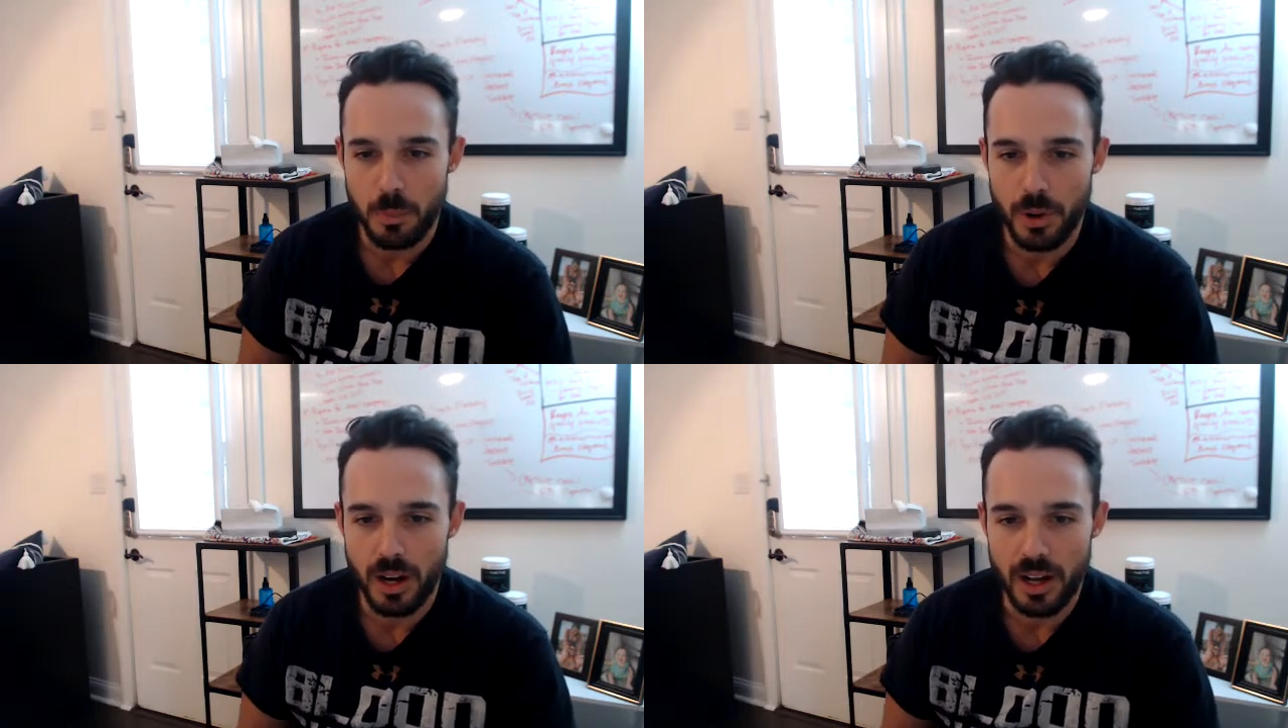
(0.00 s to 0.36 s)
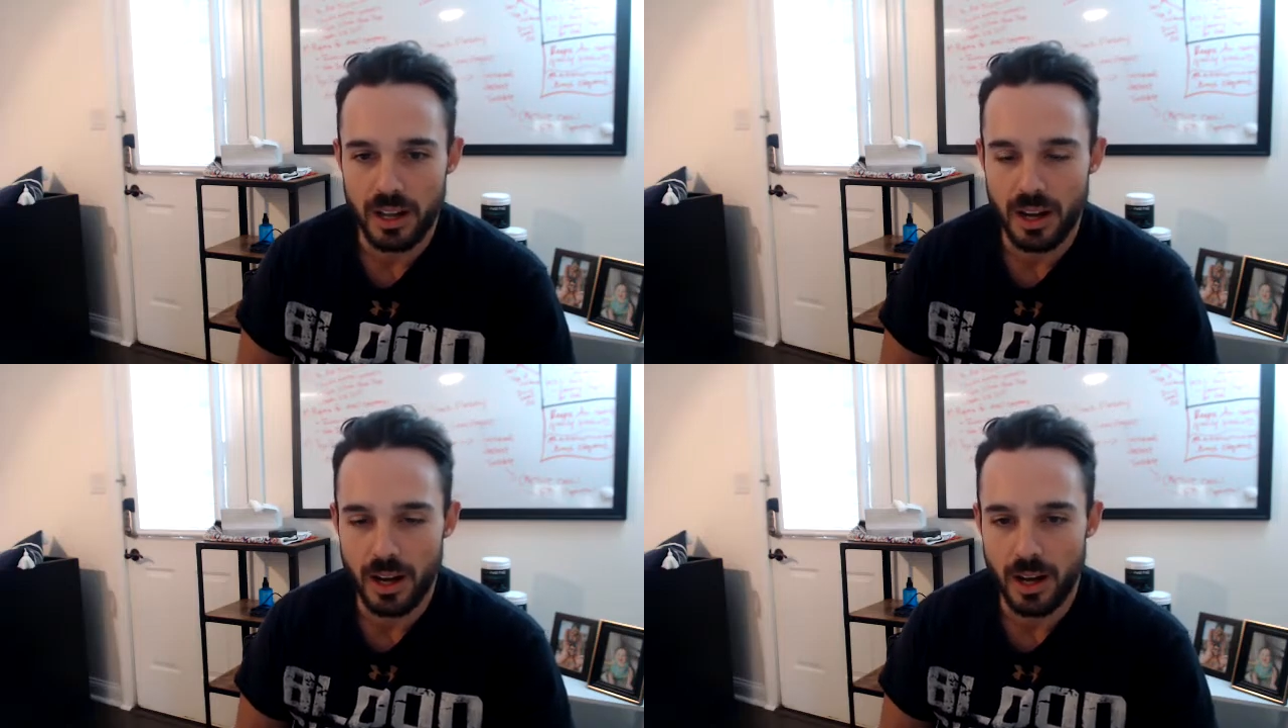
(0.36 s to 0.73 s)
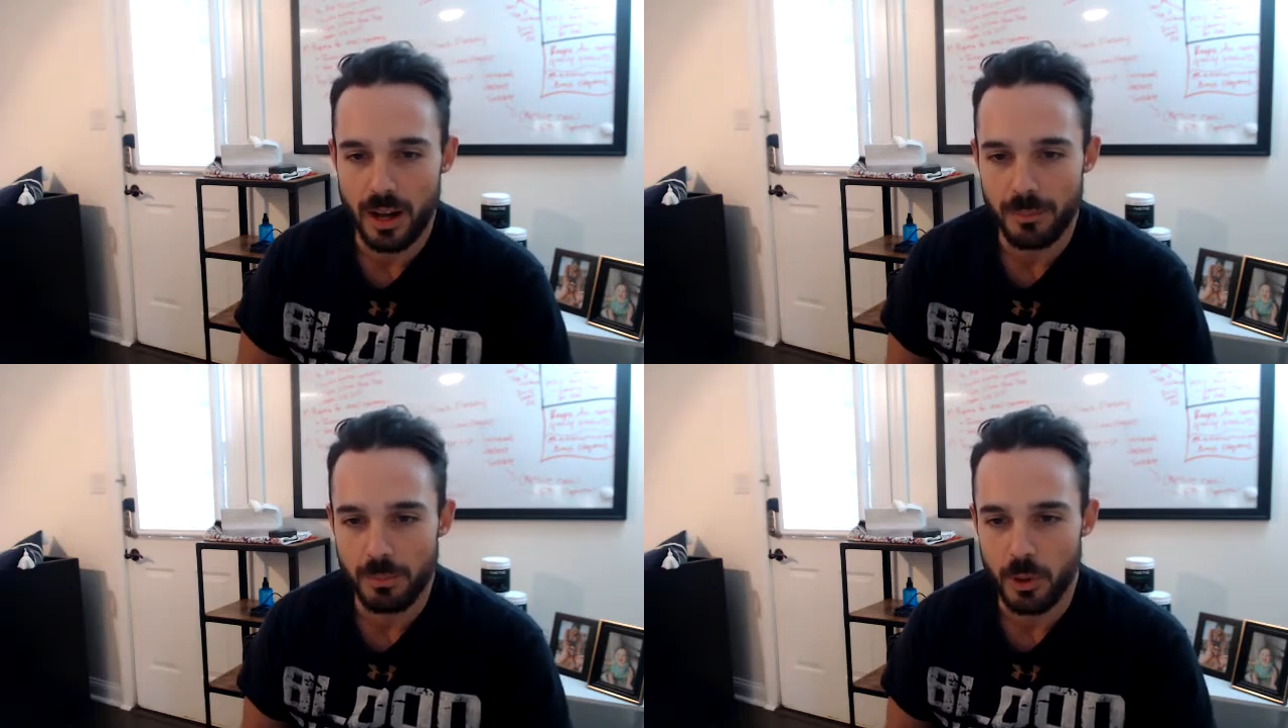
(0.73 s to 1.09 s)
But
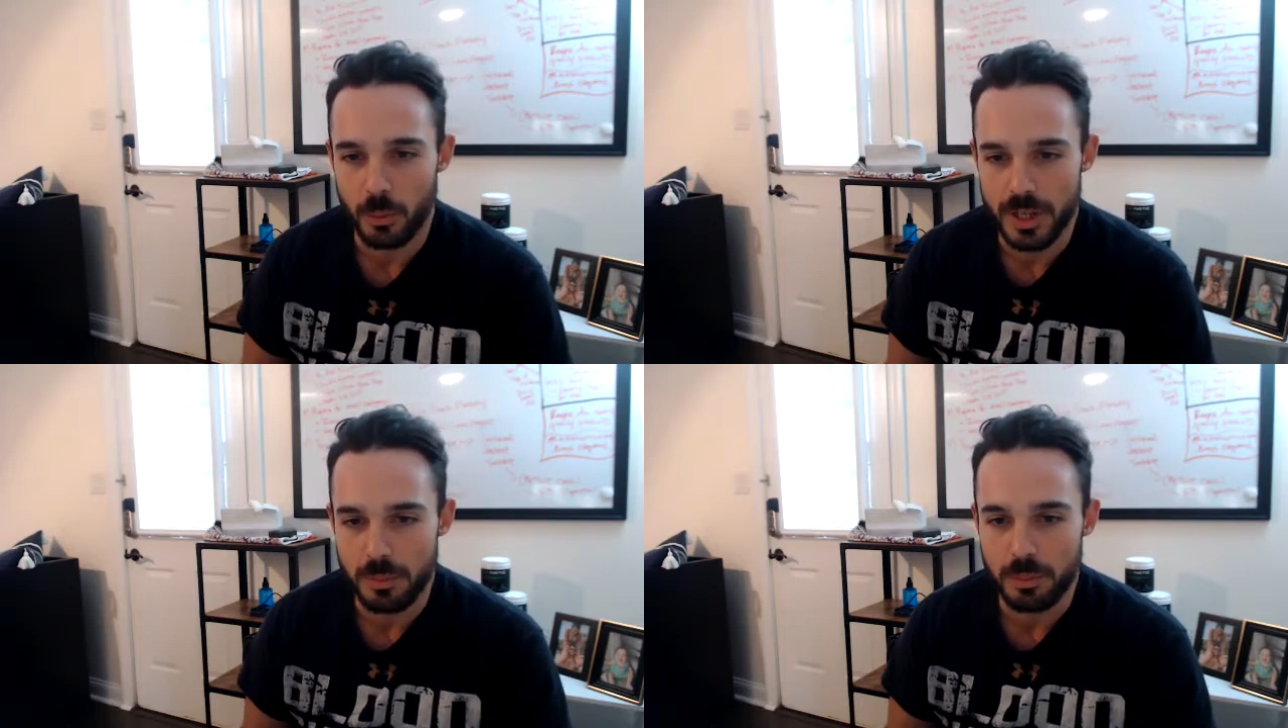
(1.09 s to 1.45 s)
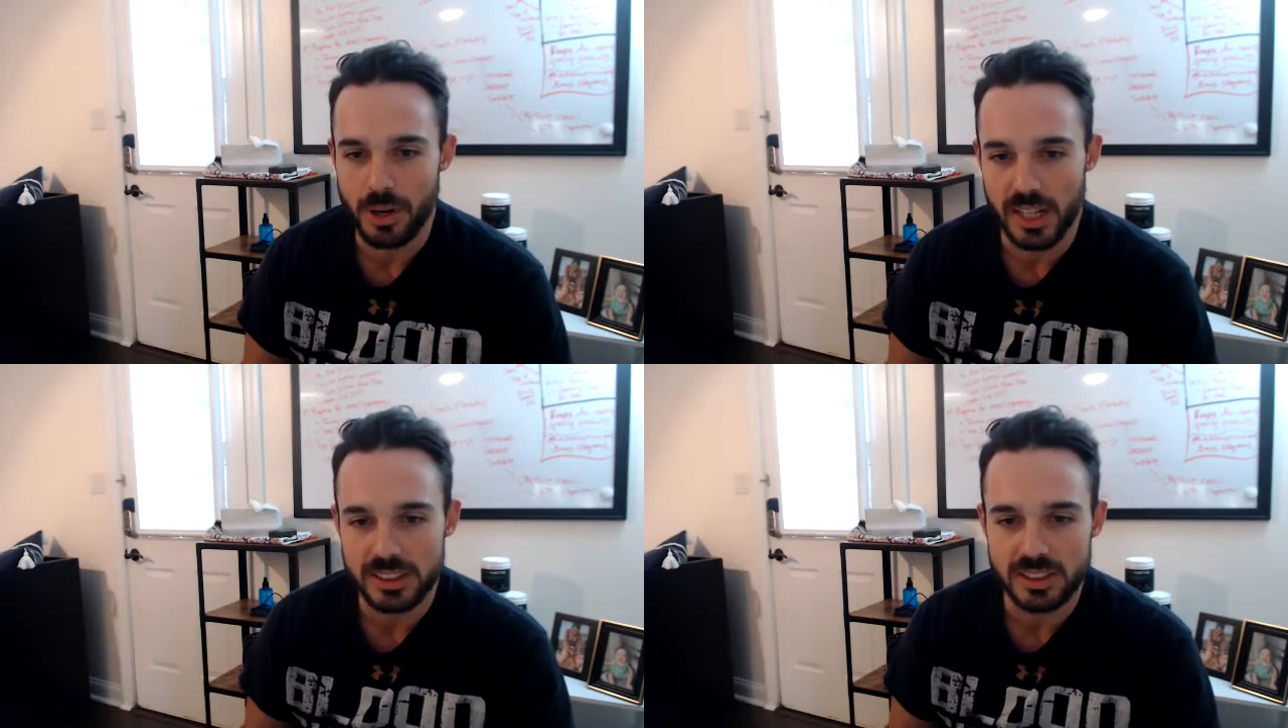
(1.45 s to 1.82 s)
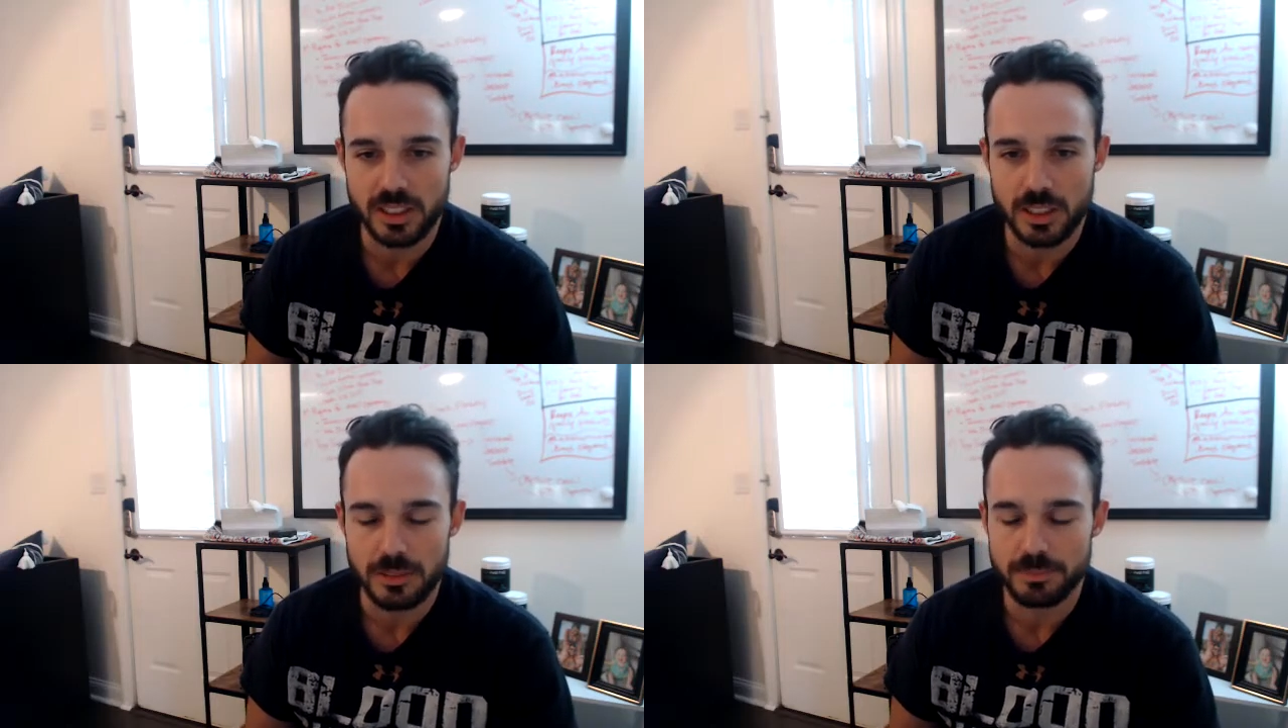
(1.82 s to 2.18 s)
the
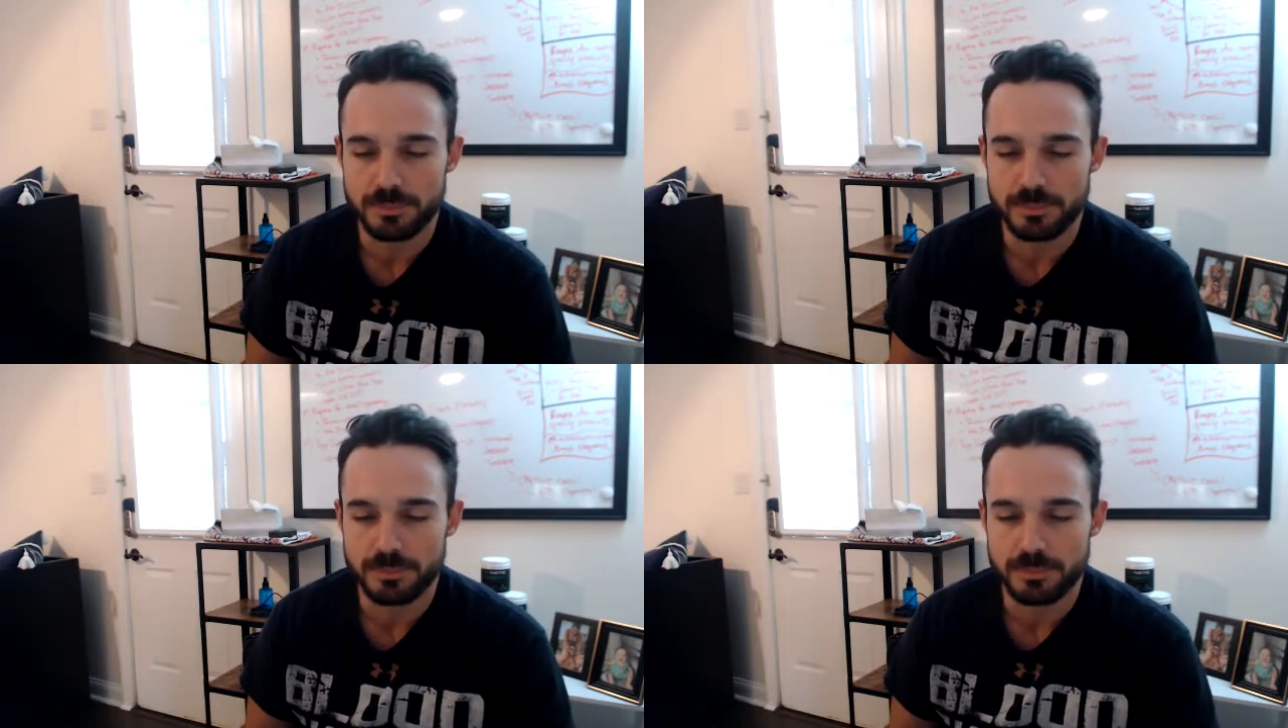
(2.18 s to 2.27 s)
Repricer,